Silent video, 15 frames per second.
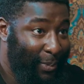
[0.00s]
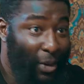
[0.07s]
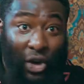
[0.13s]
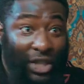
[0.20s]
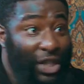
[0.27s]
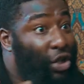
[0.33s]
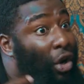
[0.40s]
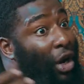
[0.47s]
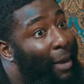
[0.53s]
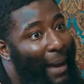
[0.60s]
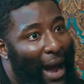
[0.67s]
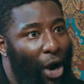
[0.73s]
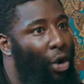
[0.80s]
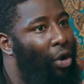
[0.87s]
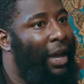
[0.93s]
because it's all
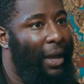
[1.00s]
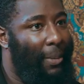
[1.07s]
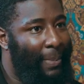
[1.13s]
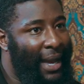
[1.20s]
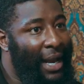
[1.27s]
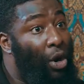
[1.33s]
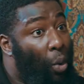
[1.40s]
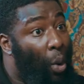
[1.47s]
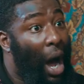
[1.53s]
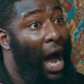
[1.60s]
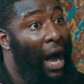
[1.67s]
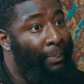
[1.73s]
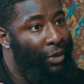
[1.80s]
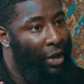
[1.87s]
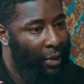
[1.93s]
about look at me, look what
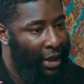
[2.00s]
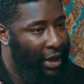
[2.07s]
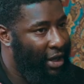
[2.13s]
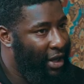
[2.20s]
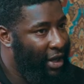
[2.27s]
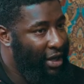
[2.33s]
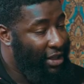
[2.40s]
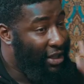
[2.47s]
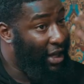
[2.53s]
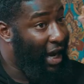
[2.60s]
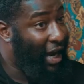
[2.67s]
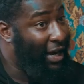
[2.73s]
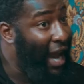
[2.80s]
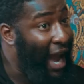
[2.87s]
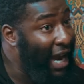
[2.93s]
I'm doing. So you
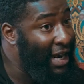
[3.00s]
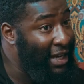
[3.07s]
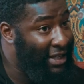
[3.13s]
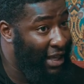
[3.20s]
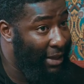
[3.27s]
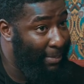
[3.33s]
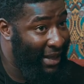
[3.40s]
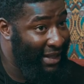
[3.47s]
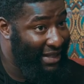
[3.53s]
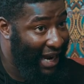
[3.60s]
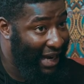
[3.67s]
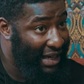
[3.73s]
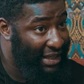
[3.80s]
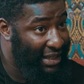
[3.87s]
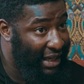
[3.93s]
got nihilistic
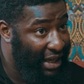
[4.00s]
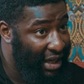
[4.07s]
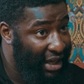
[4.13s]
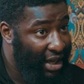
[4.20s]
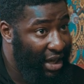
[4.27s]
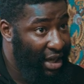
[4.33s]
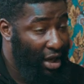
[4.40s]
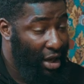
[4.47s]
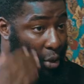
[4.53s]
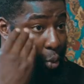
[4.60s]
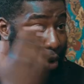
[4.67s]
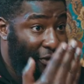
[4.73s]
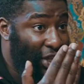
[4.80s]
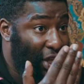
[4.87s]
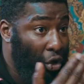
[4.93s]
mentality
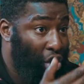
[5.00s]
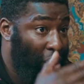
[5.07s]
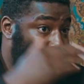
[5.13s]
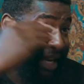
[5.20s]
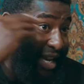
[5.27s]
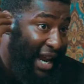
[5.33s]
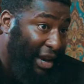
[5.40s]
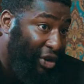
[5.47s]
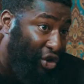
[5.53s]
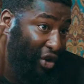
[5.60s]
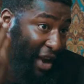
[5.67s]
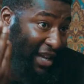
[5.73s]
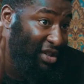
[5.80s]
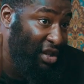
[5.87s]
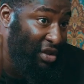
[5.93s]
with social media that
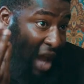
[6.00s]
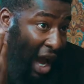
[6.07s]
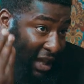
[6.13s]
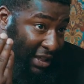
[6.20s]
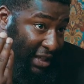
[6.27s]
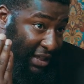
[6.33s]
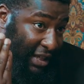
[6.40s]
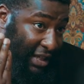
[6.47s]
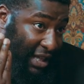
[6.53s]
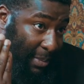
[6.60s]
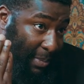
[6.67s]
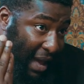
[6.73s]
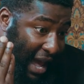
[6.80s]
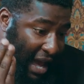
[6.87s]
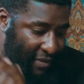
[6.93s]
creates
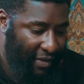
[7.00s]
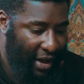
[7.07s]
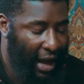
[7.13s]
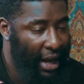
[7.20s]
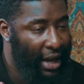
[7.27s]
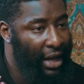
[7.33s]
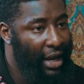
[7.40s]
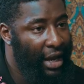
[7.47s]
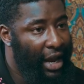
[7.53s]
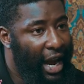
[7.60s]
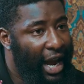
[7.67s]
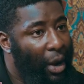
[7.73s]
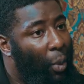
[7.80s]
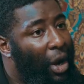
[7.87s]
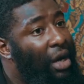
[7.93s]
narcissistic behavior.
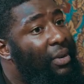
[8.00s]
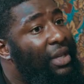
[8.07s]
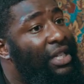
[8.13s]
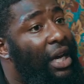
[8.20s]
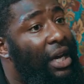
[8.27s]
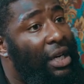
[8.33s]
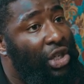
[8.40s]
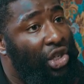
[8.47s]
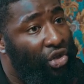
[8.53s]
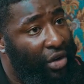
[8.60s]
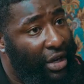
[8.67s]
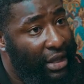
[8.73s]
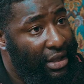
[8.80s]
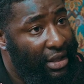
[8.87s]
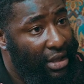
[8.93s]
And then what do we see on the
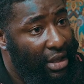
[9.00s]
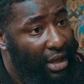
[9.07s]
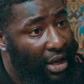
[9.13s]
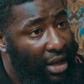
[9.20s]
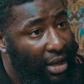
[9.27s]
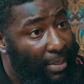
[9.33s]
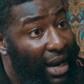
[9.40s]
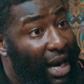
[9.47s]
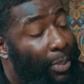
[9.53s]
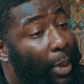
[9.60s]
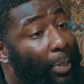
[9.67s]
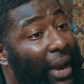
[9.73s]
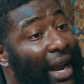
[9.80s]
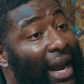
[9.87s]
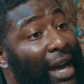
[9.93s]
streets? Men are
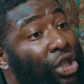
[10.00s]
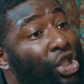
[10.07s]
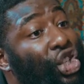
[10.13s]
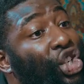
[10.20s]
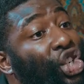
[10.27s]
prepared now to